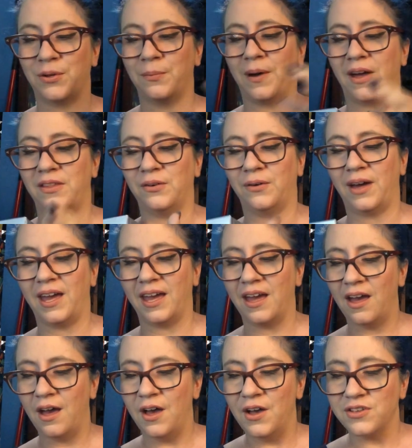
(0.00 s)
by the way.
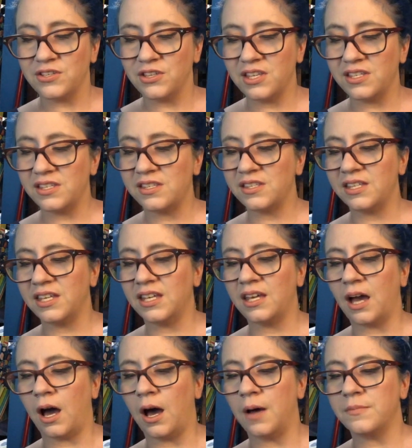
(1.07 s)
So this is
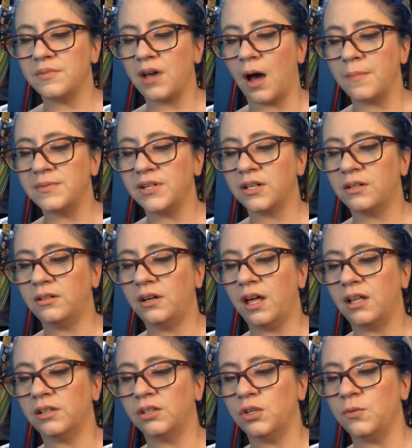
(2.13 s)
the Optical
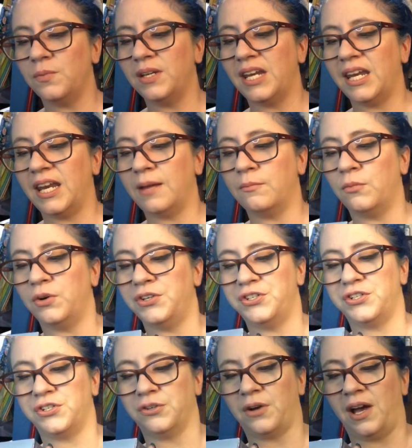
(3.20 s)
Illuminating
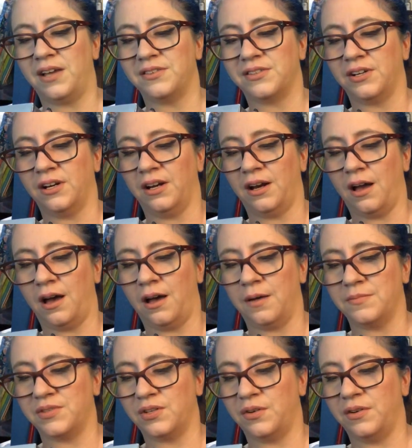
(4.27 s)
Moisturizer.
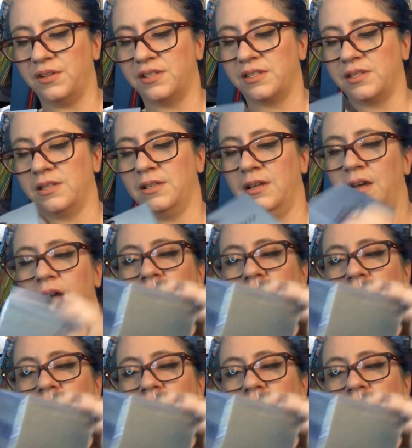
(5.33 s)
So it's